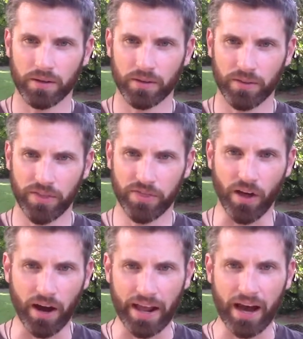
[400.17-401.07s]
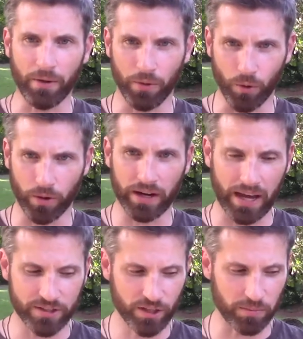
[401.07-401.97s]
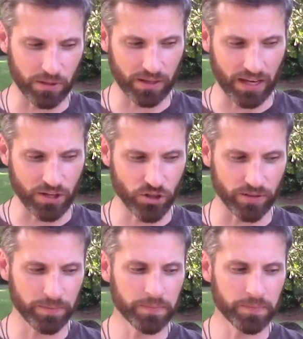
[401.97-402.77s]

thought out, organized communication.